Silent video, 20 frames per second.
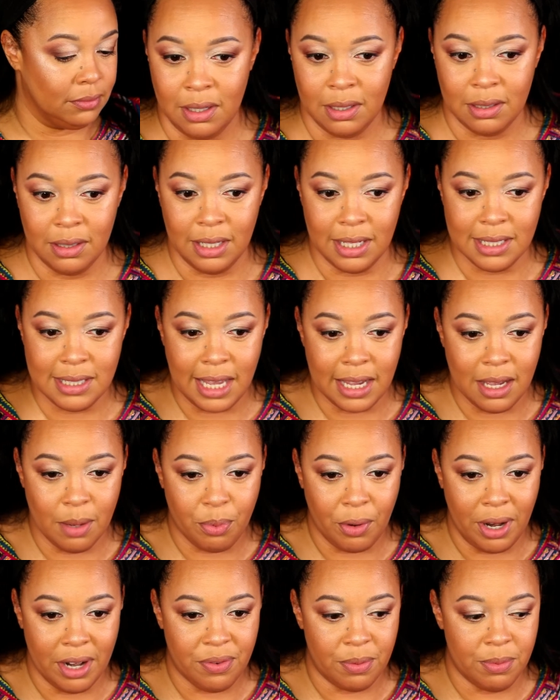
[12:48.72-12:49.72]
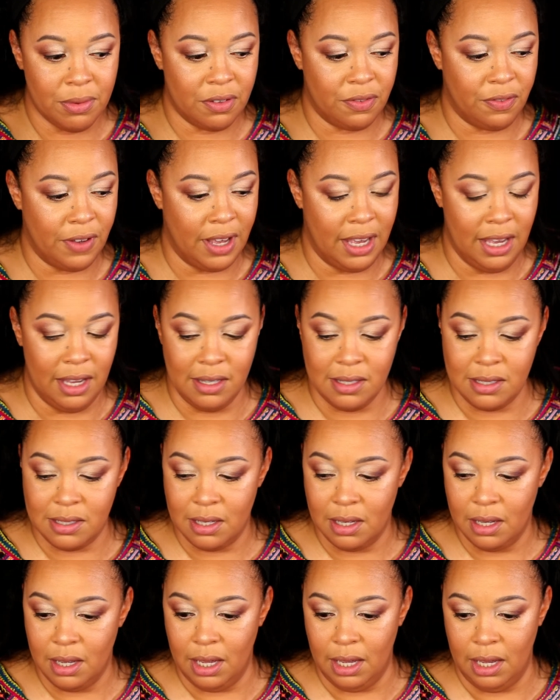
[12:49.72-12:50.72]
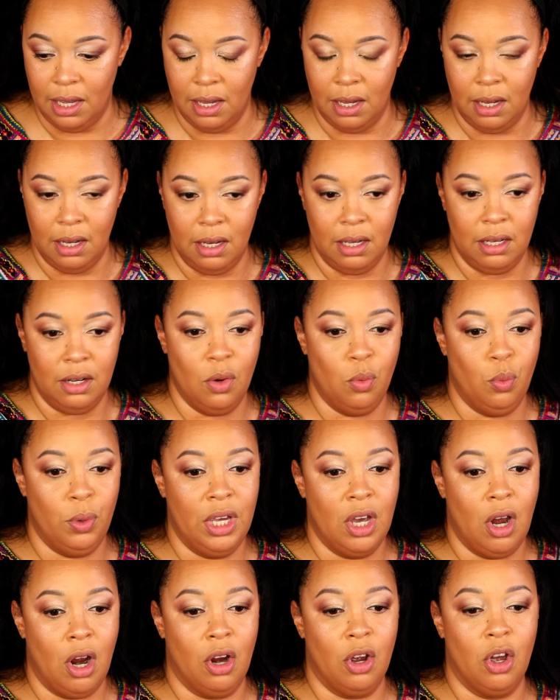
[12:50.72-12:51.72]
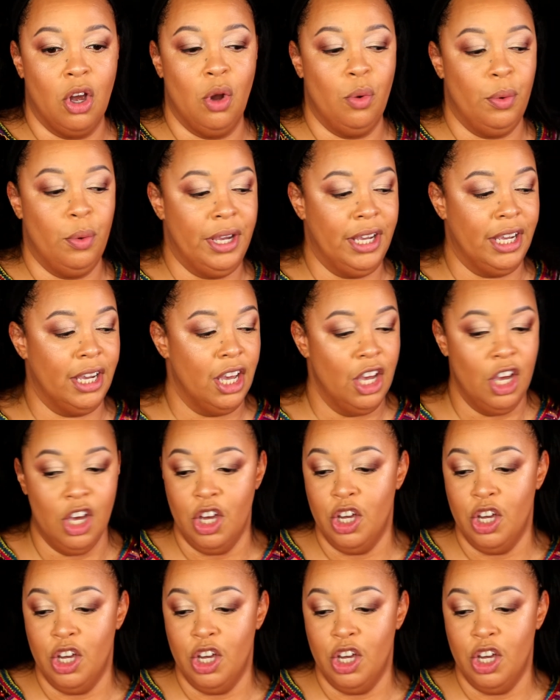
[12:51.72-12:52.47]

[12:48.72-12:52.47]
Let's take a break from the face, and we are going